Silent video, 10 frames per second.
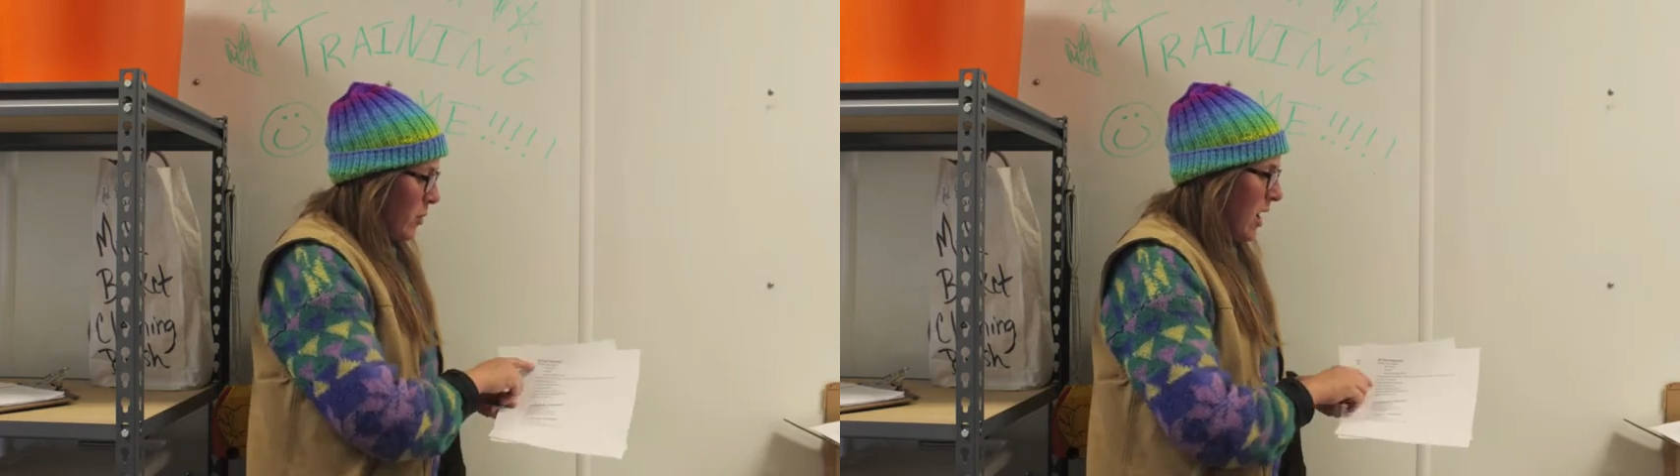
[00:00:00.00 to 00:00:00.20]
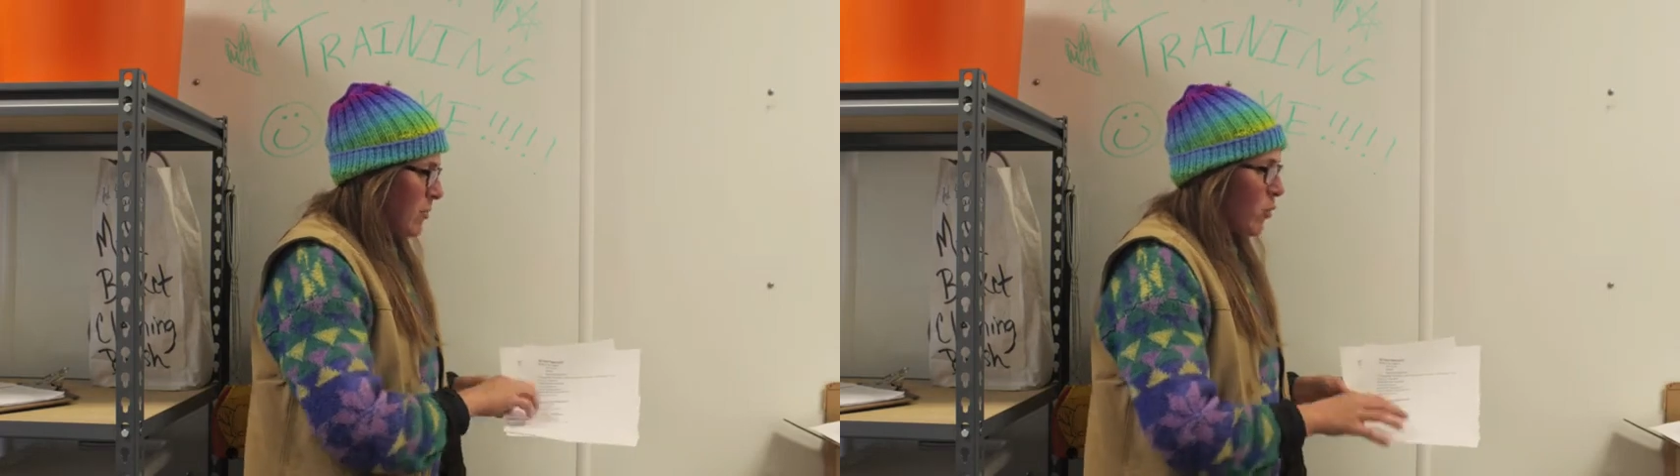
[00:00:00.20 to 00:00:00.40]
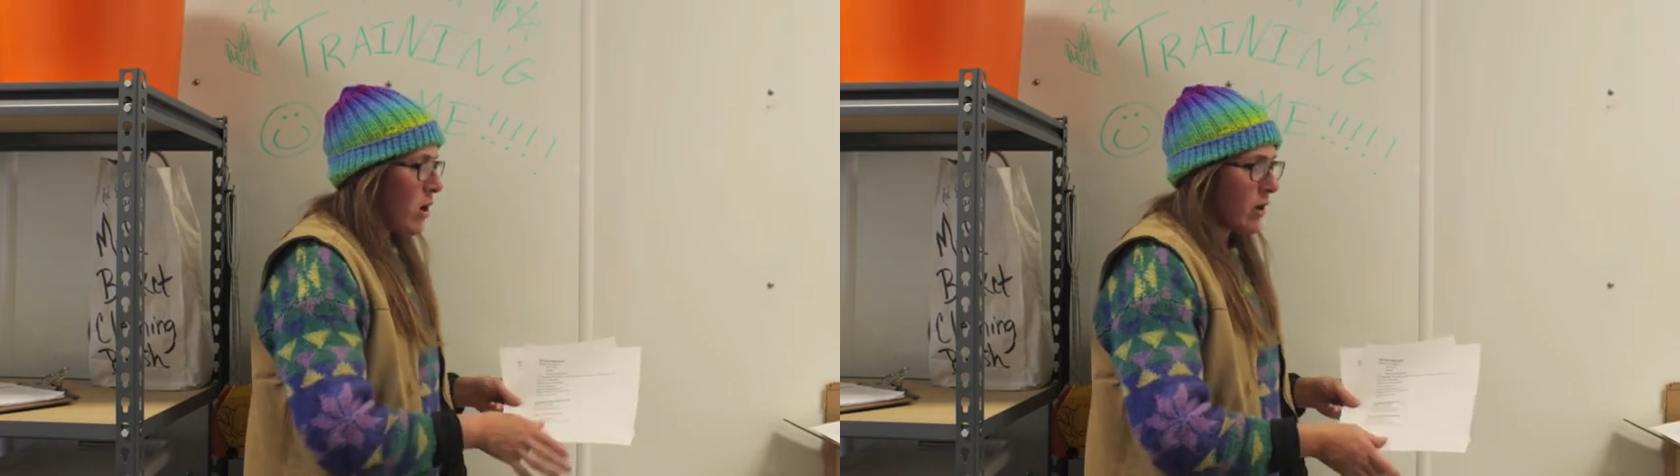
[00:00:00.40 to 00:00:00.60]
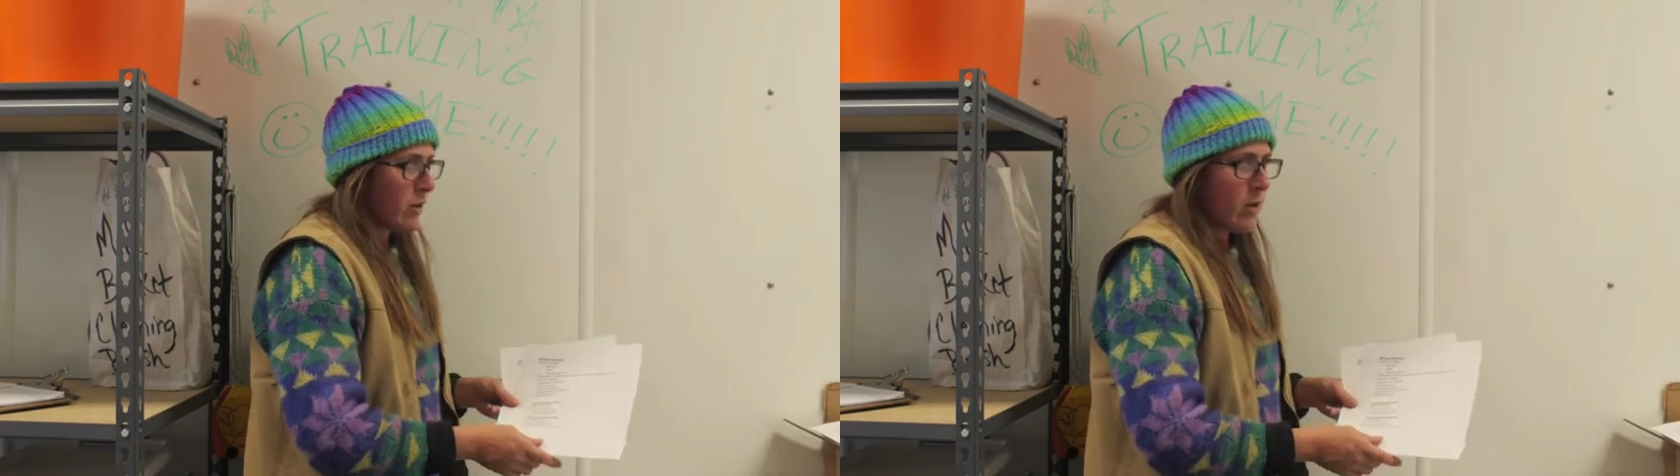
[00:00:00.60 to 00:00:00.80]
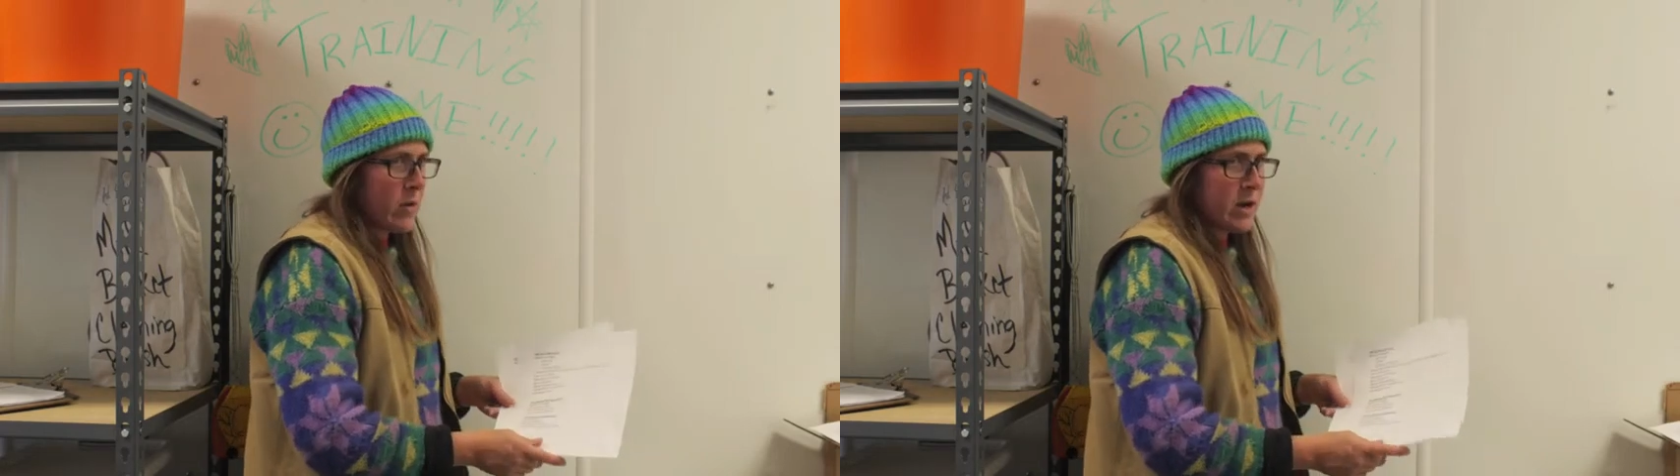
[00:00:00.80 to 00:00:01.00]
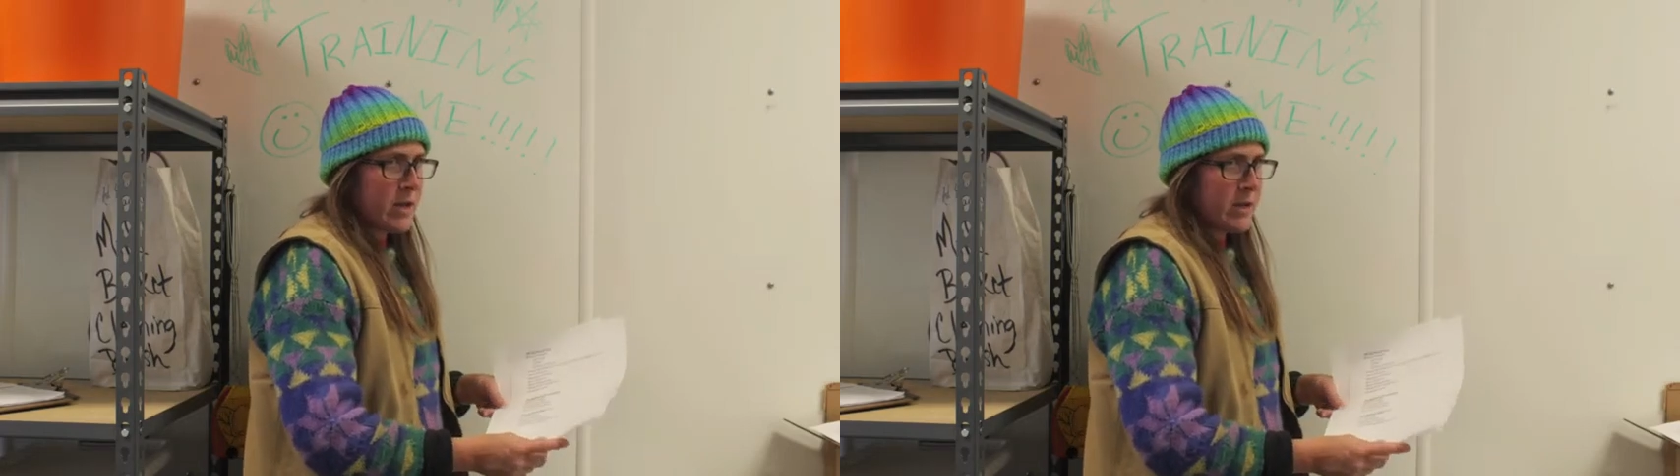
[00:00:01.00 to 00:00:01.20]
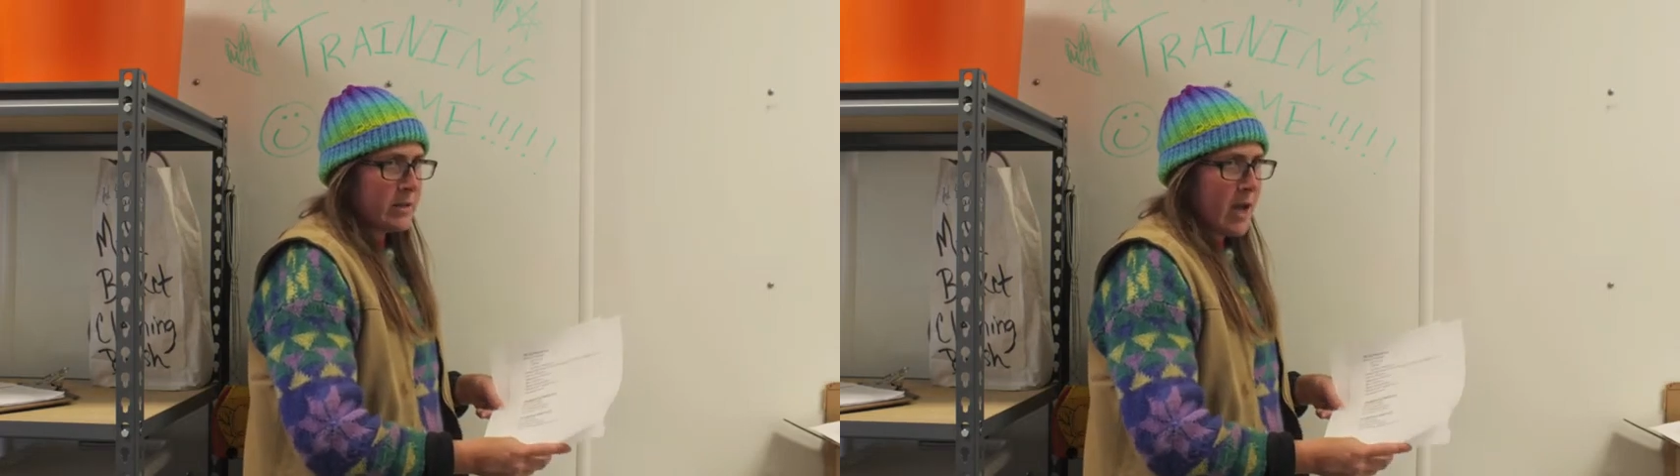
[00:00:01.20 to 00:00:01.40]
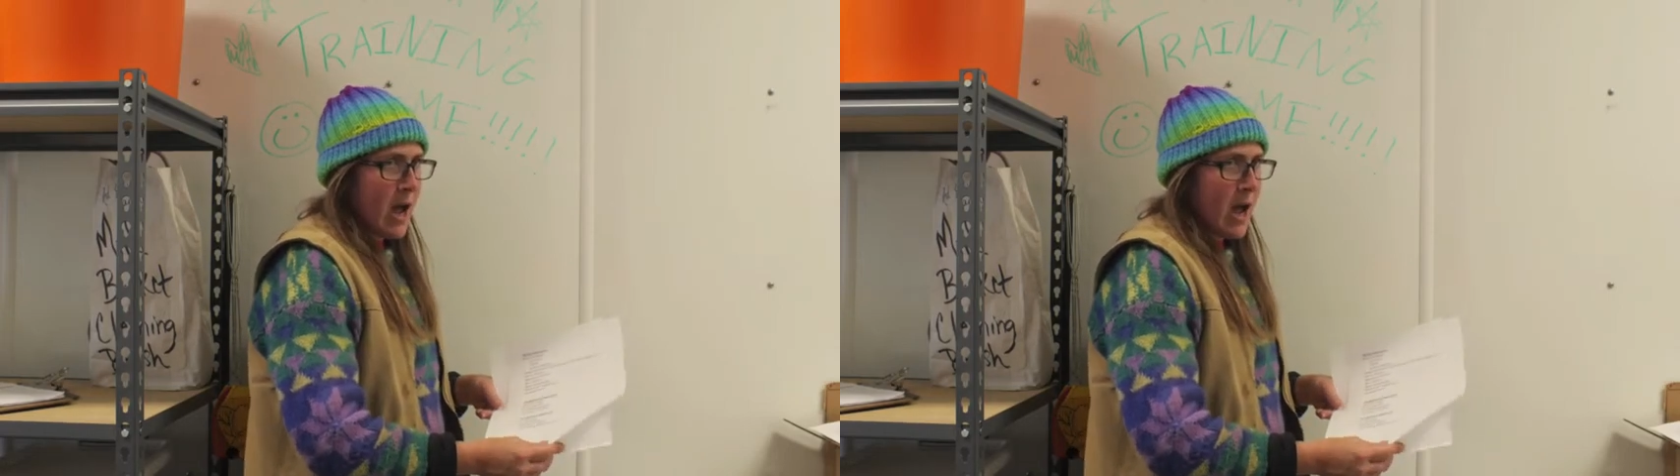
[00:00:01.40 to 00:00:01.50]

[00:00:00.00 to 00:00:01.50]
paperwork that we need to